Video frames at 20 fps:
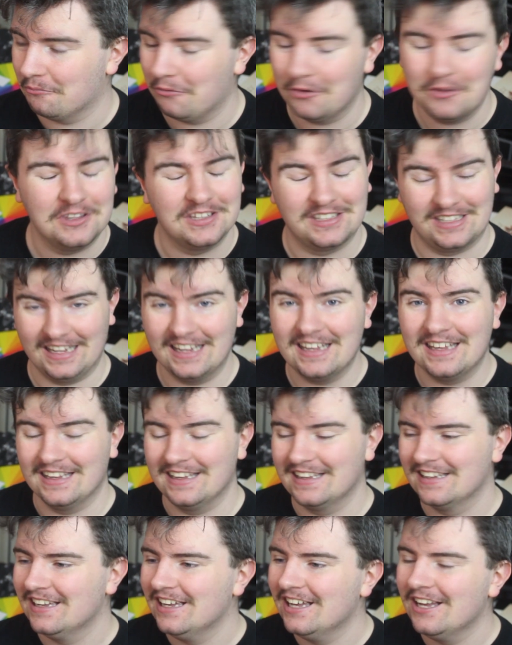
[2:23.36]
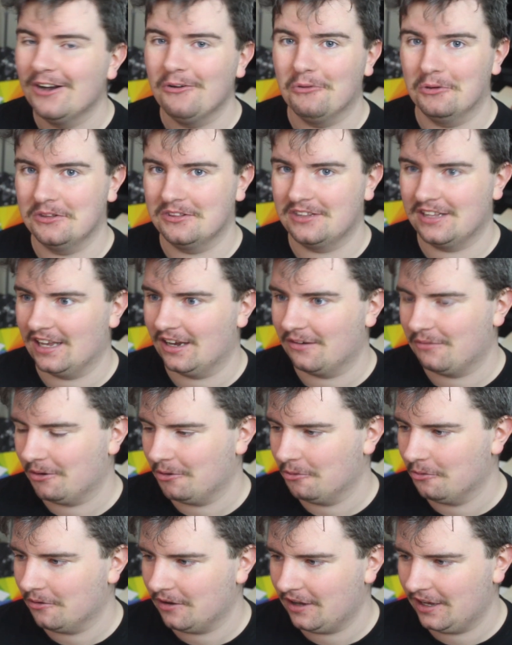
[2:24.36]
One day, one day I
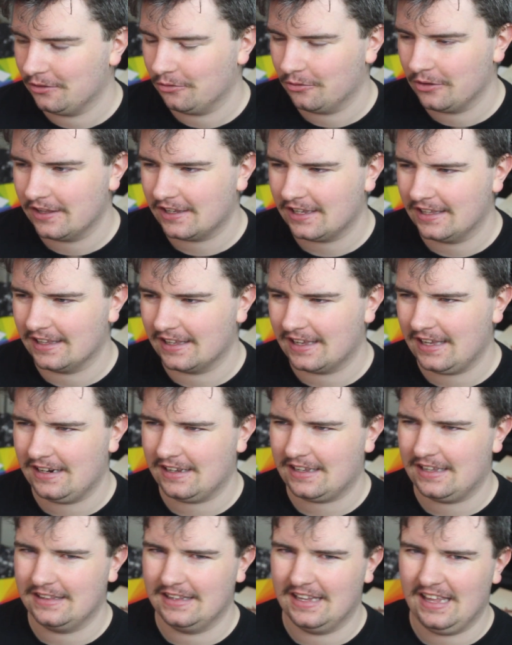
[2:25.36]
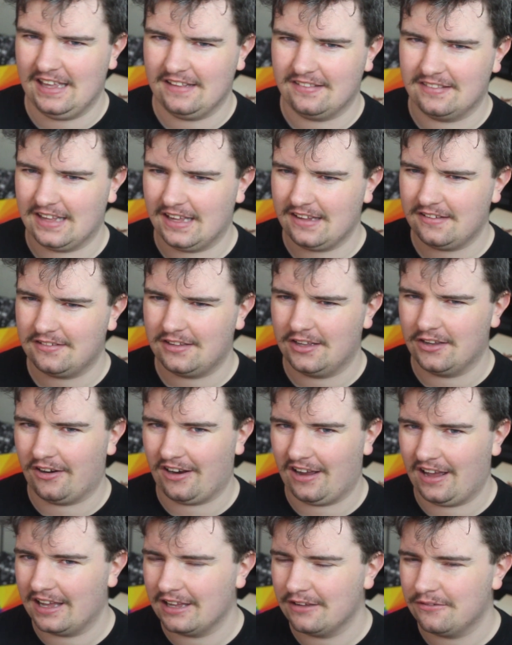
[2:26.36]
will. I know you can kind of connect this to
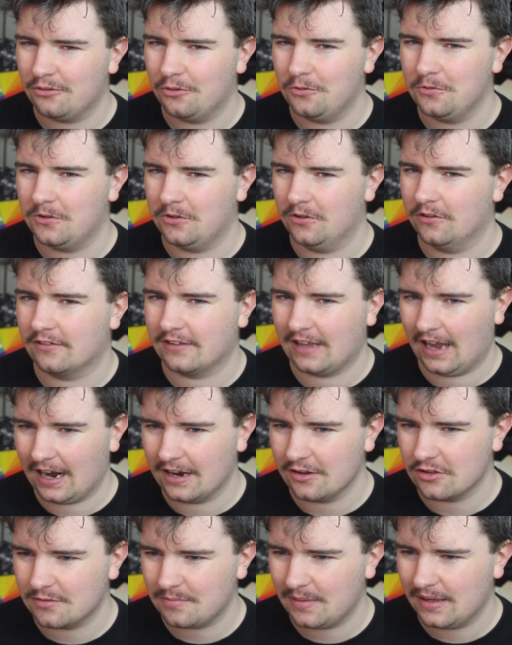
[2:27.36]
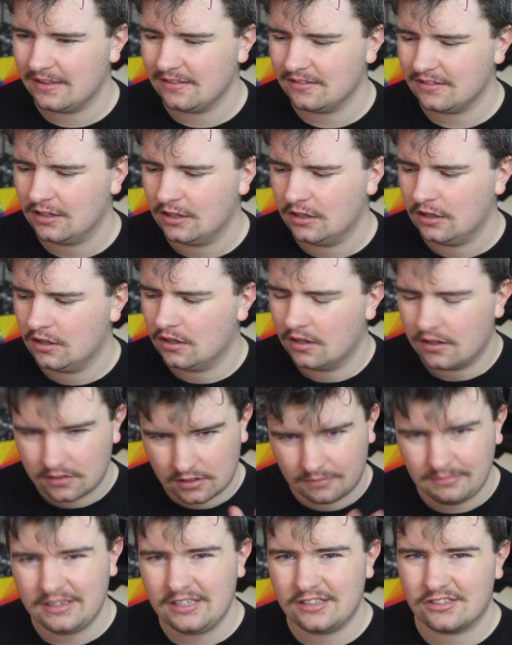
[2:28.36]
your iPhone to use GarageBand,
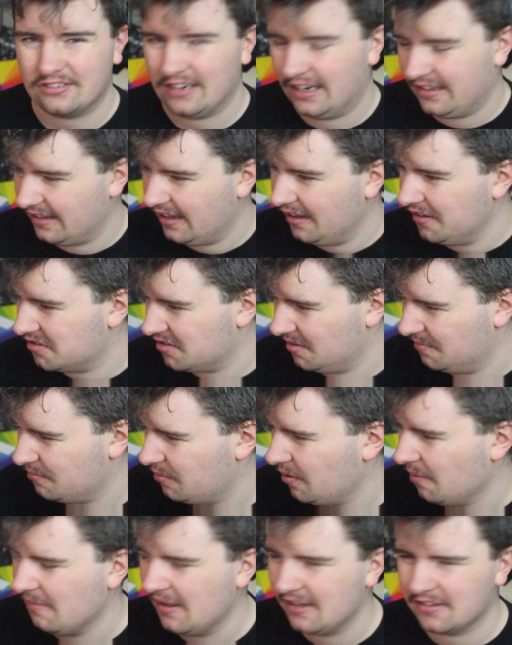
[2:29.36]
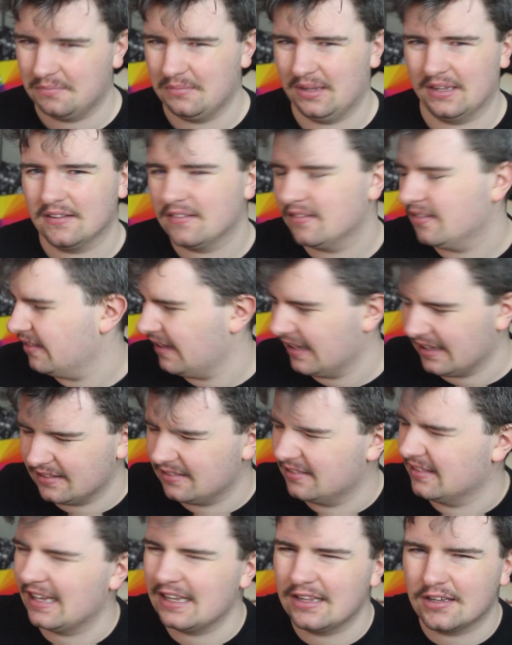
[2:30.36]
so I might try that at some point. Make some
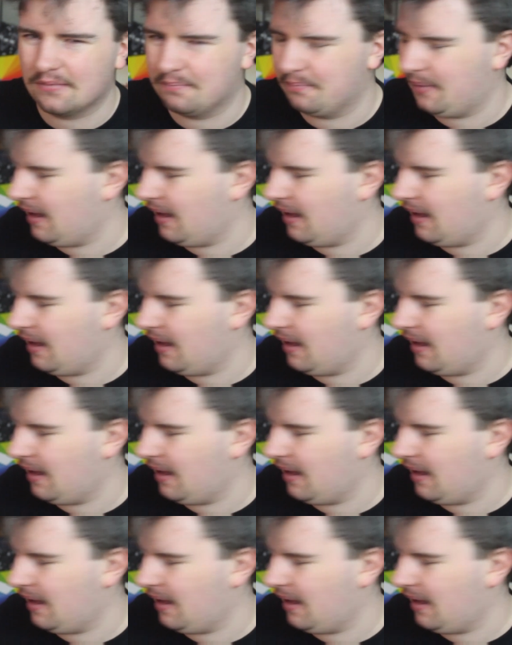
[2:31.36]
like nice